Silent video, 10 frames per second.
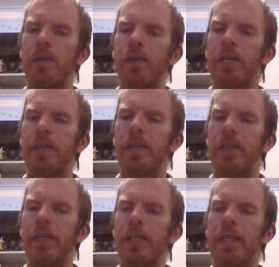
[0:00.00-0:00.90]

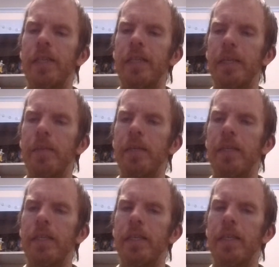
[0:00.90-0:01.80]
creature, a
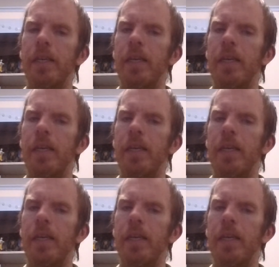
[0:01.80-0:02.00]
demon